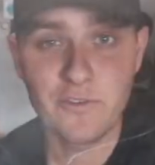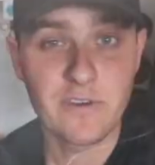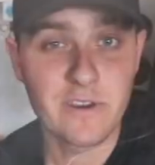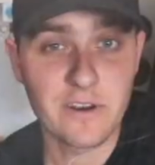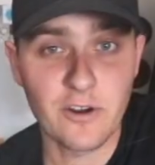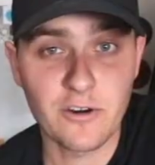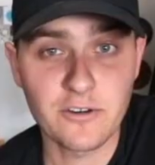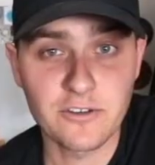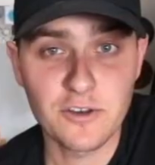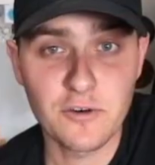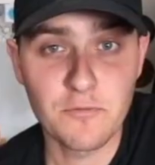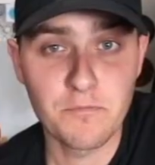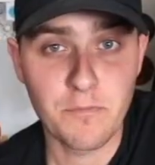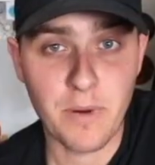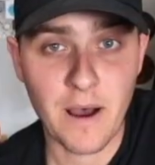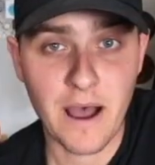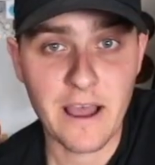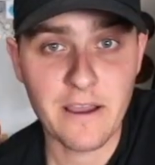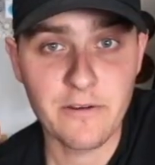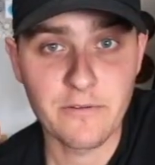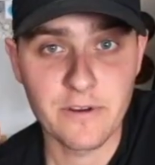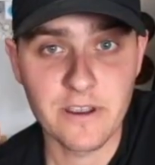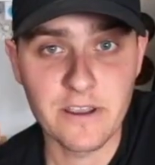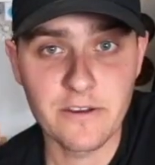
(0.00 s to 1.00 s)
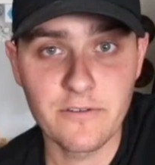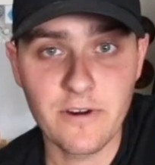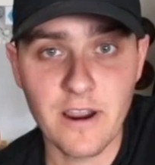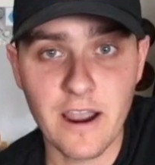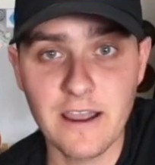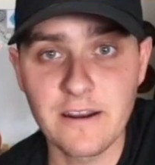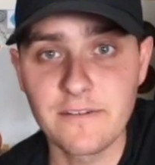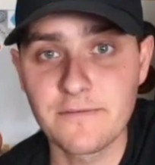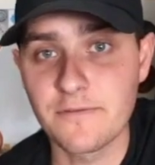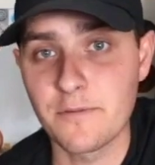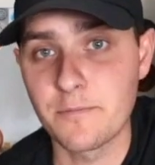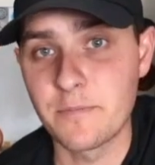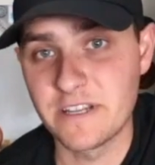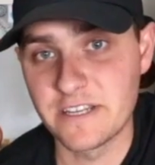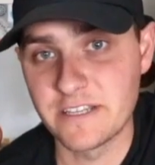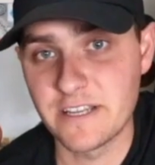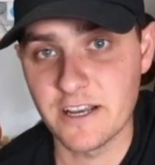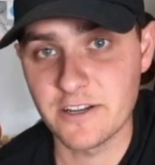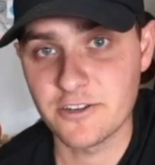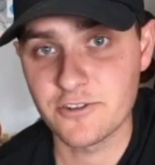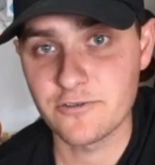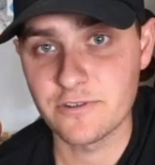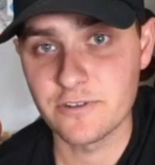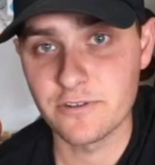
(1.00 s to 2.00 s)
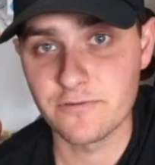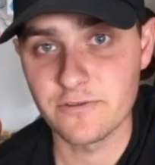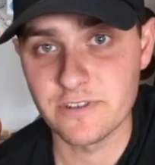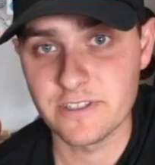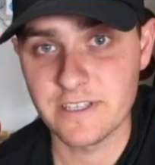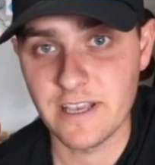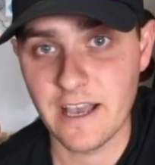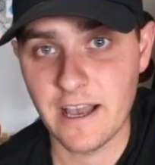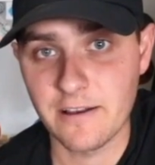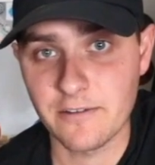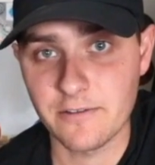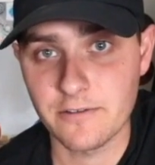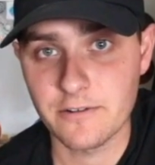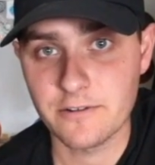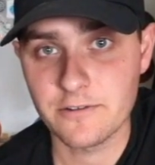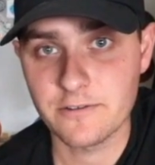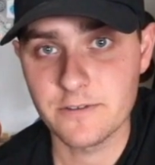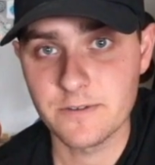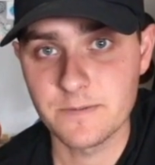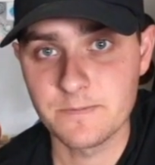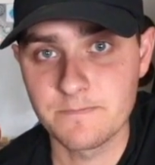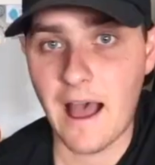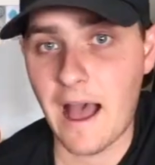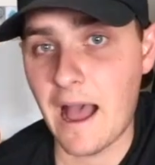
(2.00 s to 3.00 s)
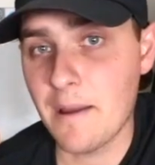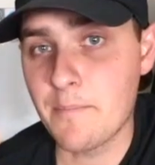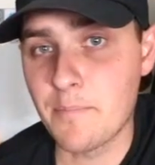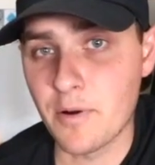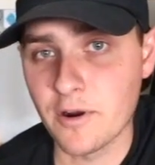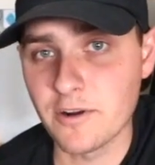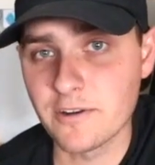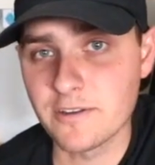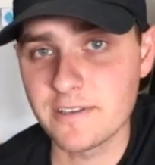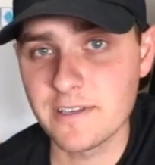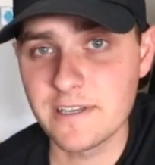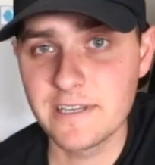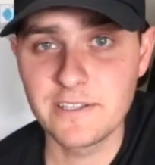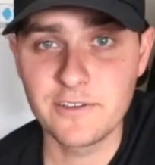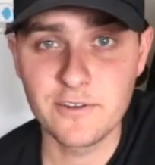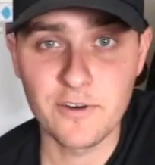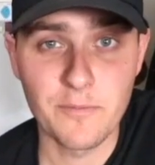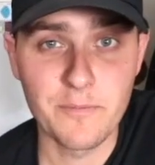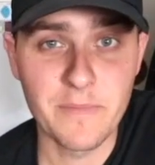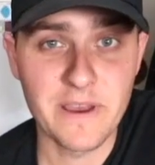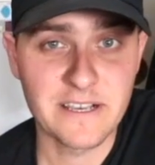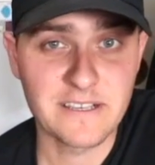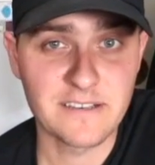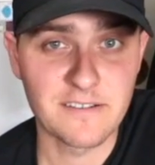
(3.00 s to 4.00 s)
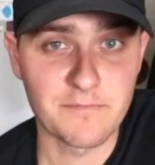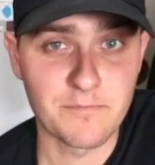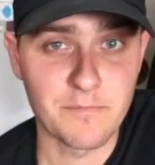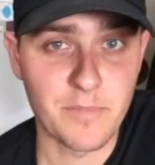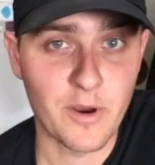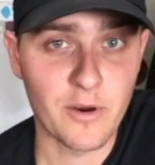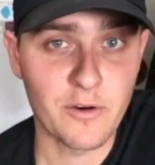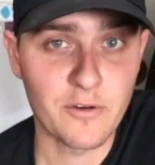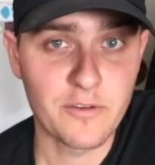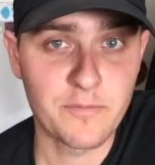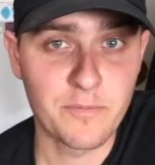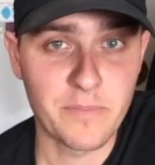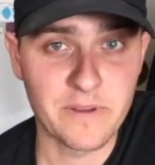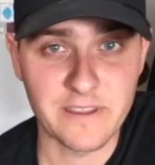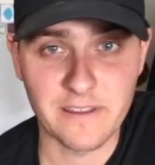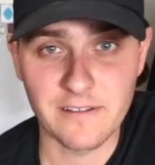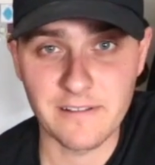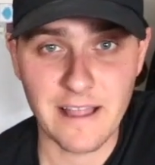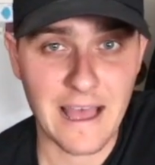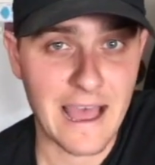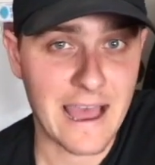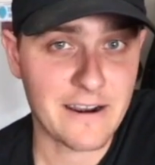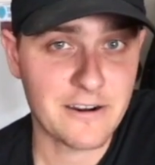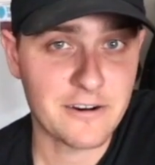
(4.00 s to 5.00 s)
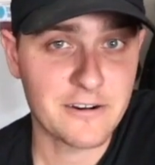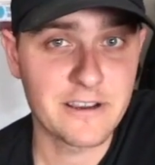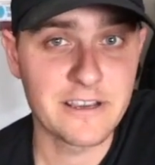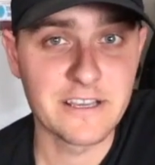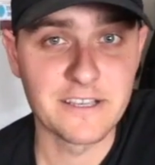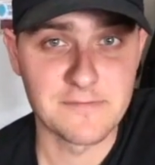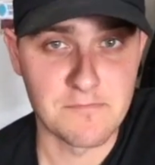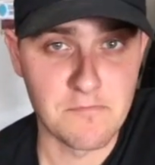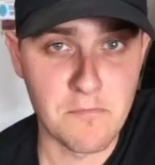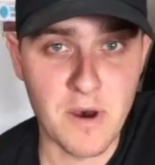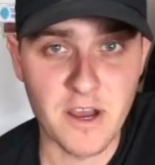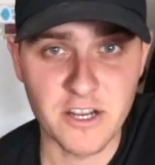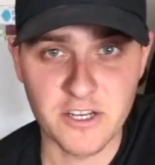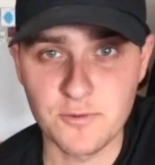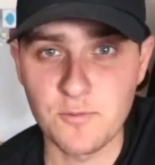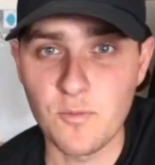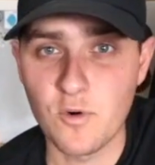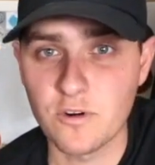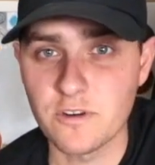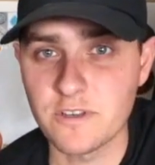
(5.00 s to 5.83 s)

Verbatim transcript: can also buy regrind from industrial recyclers. I personally do a mix of both, but the latter is much more